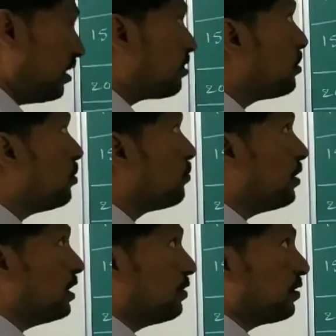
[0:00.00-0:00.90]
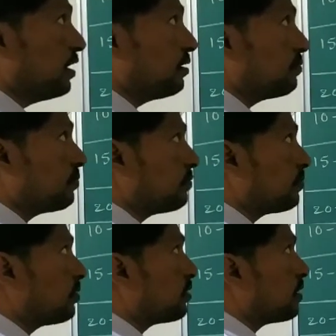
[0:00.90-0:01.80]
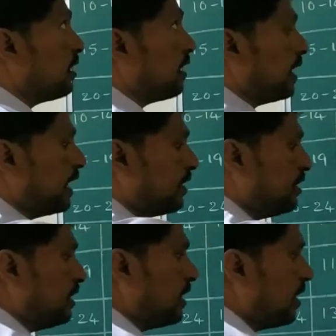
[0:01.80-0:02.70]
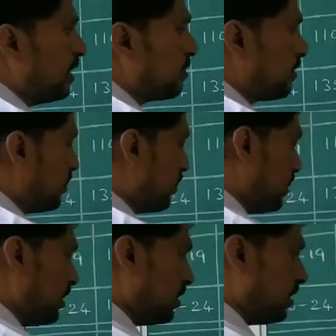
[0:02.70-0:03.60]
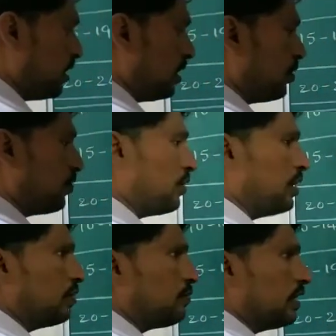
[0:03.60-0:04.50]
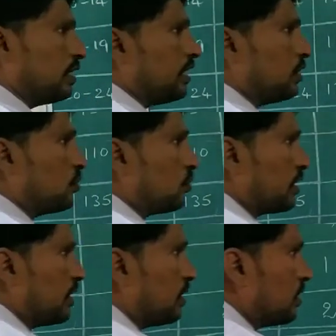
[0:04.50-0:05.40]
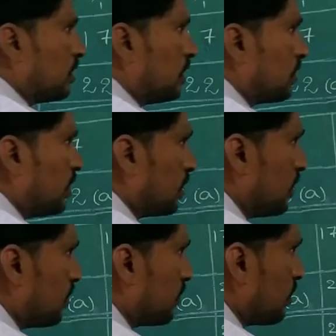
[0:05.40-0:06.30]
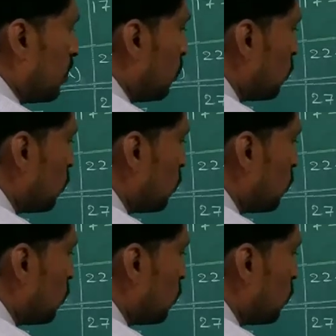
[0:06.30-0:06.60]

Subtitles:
is 25 and Di is 10. 25 into 10, that is